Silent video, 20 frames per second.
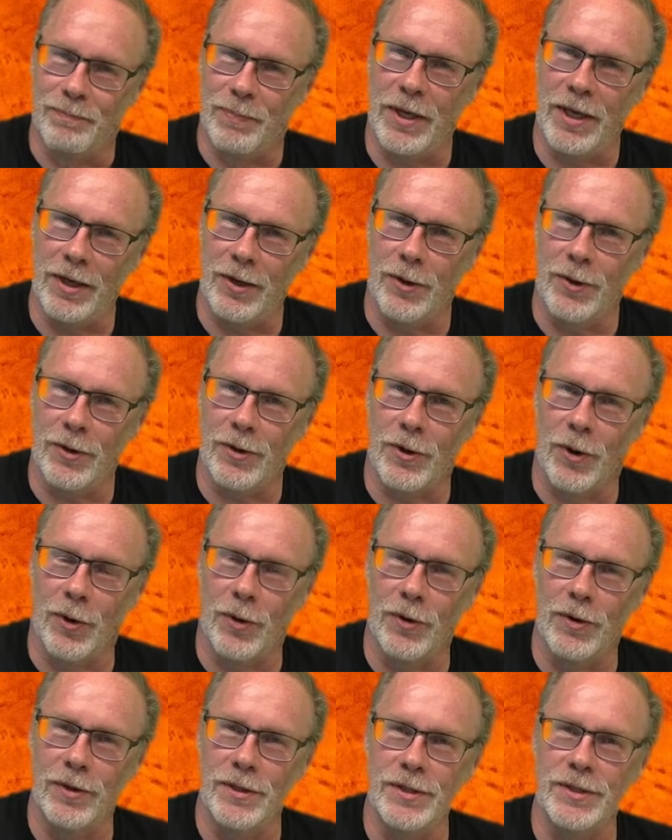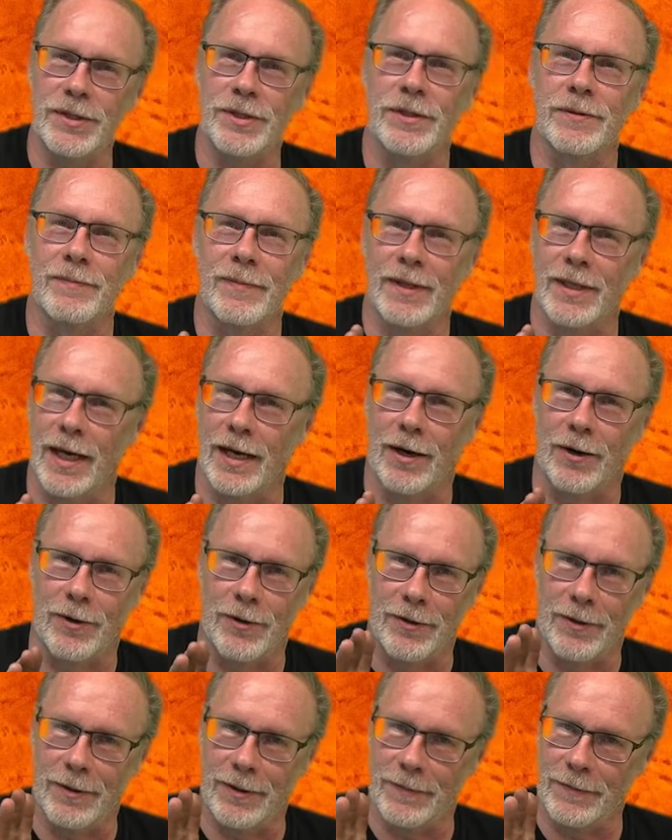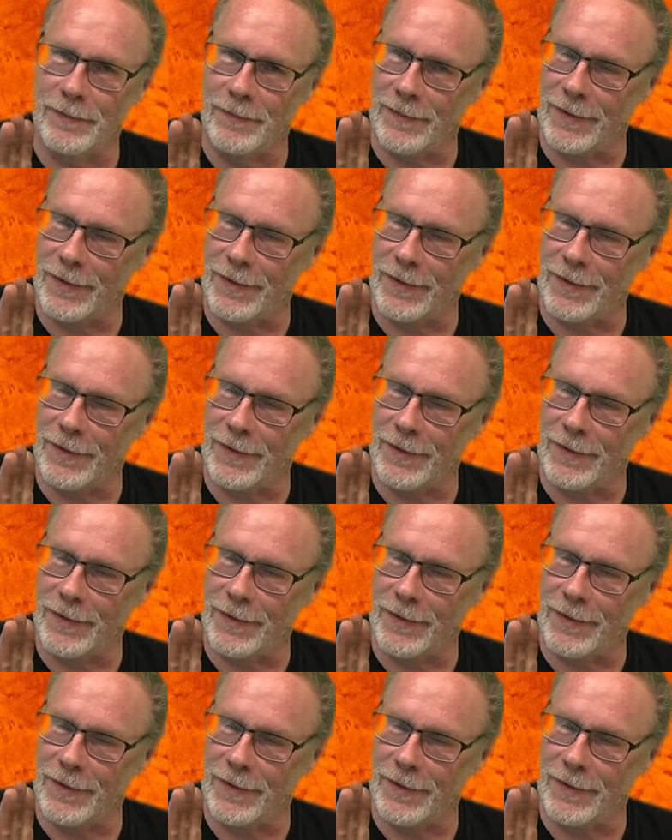PO codes. Now,